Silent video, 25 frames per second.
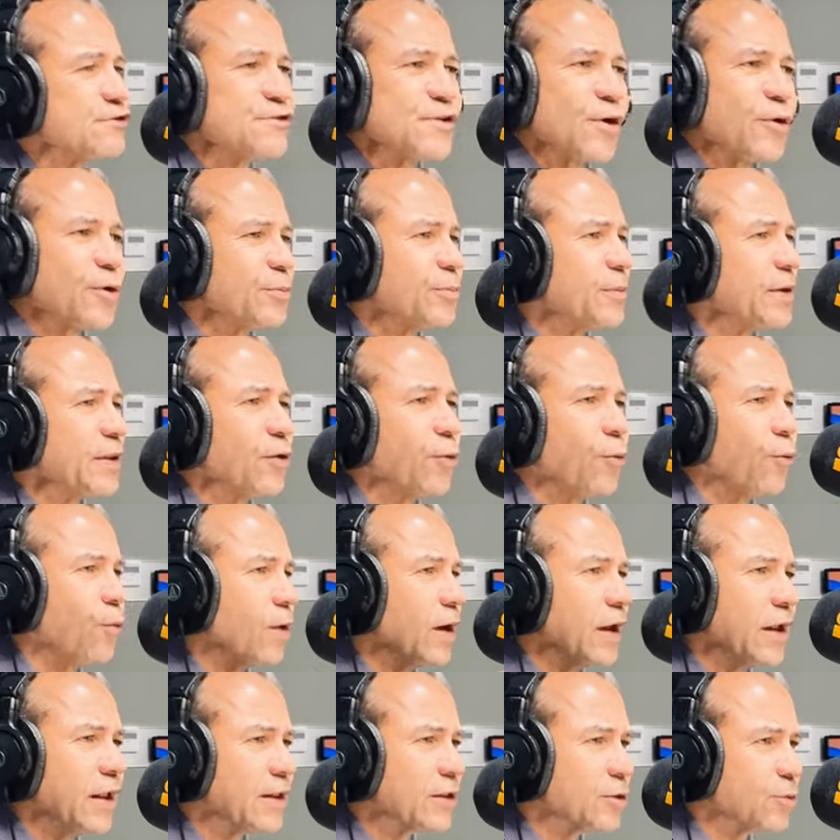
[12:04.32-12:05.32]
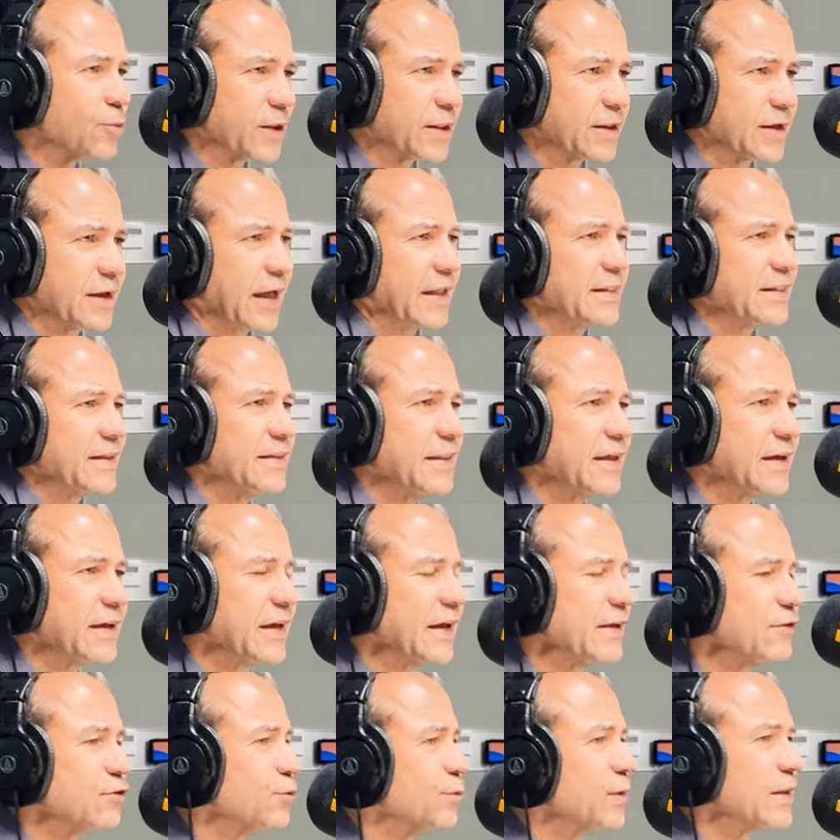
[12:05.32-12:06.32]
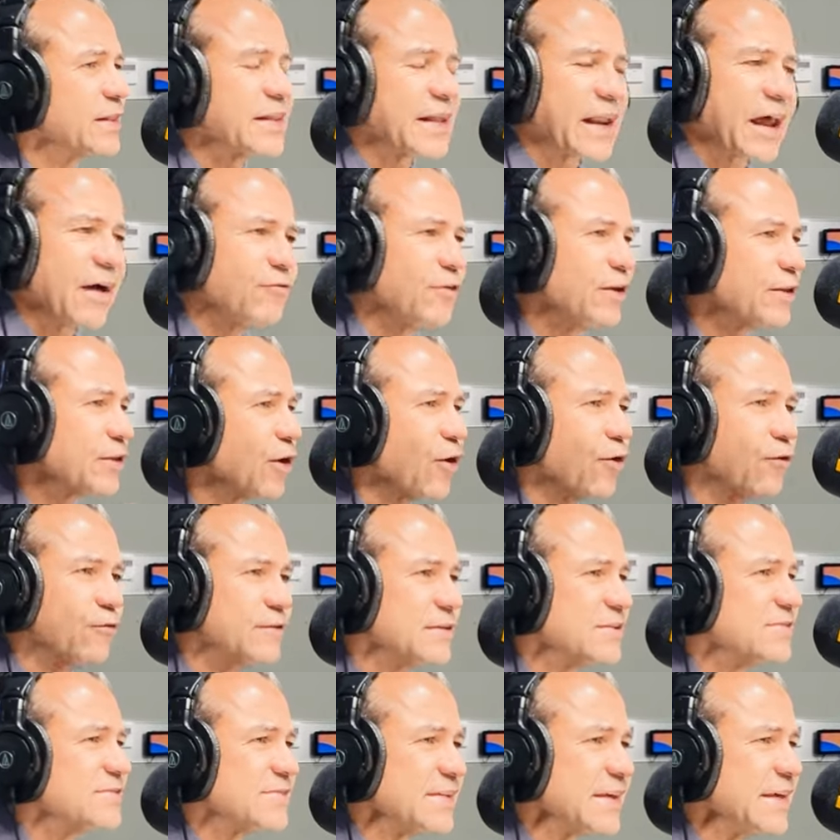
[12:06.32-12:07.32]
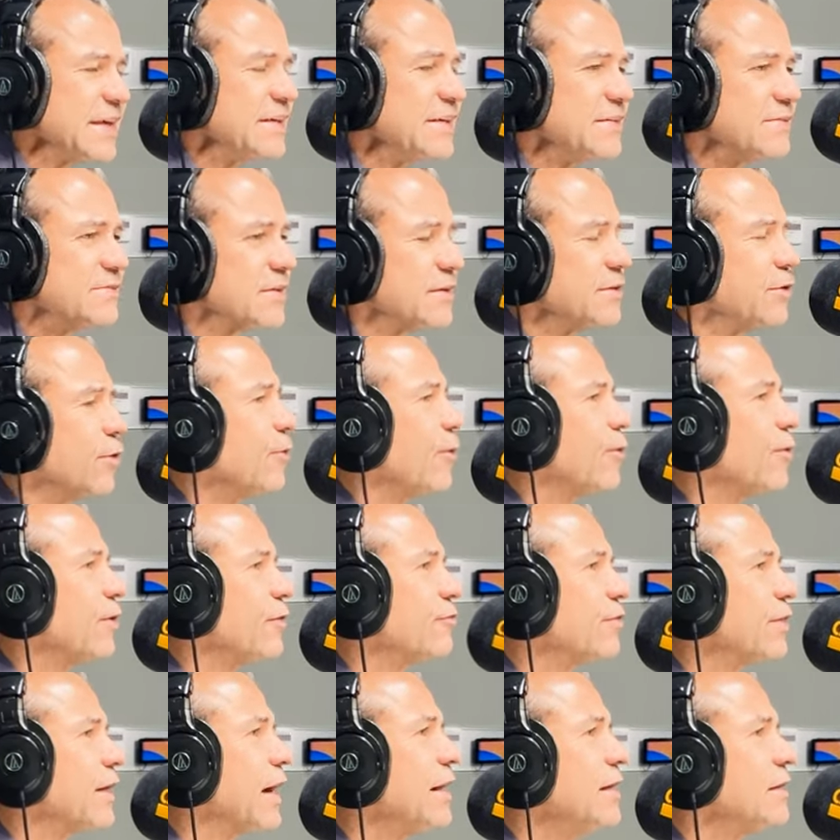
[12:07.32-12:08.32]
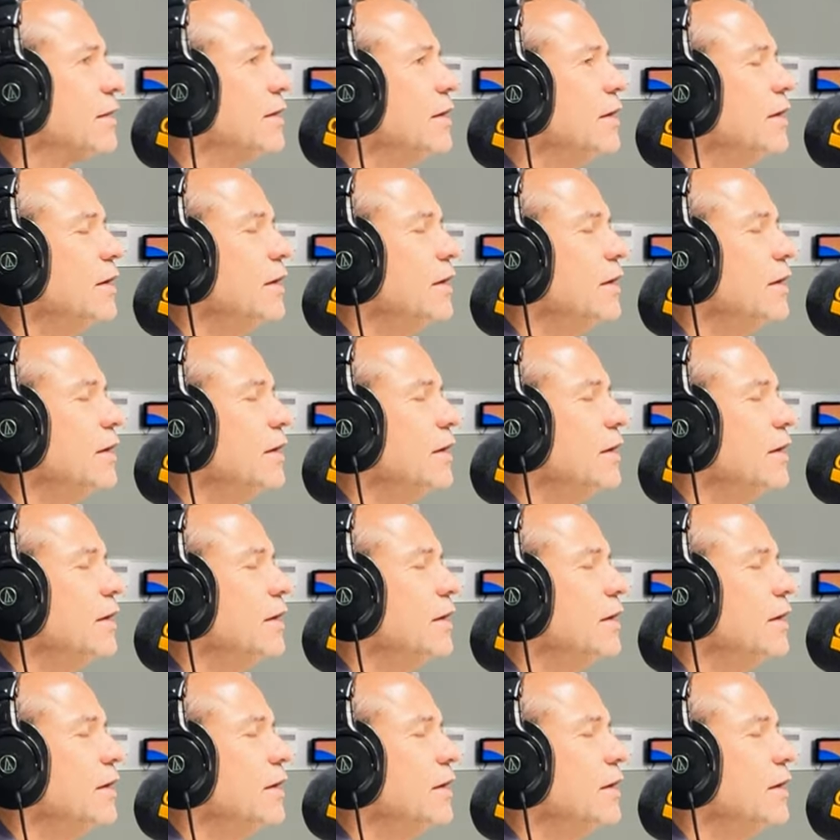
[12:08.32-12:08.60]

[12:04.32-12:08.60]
showed me the world with Kat and the Kings. We traveled overseas and all of that.